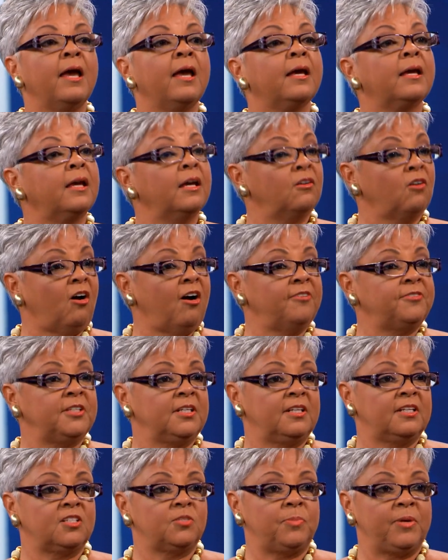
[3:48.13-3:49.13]
can often
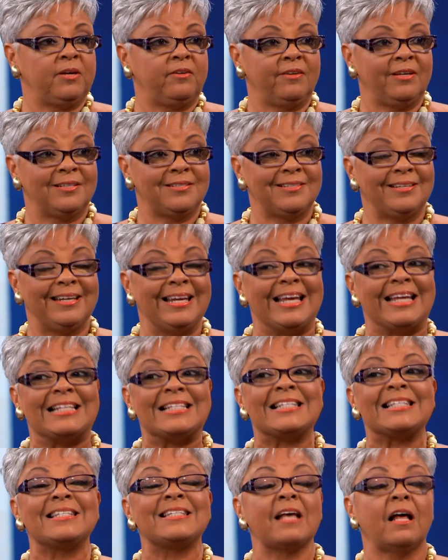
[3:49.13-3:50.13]
experience an
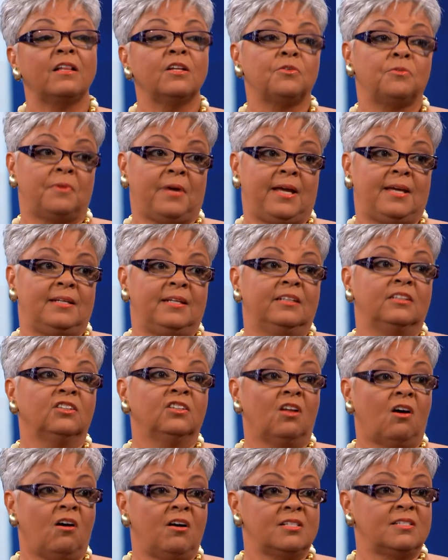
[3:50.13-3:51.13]
accelerated
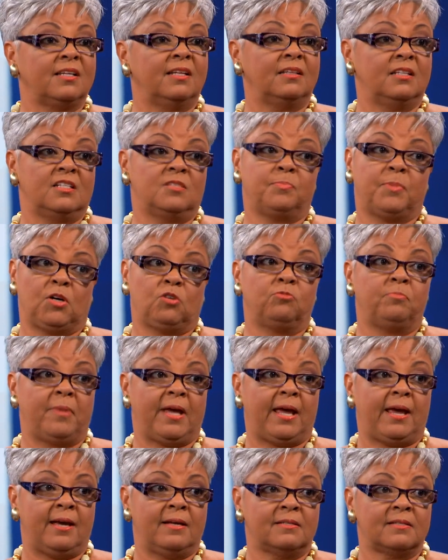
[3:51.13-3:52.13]
loss in this bone
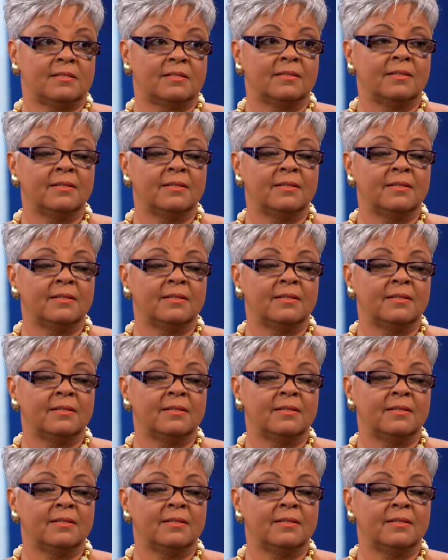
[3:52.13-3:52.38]
mass.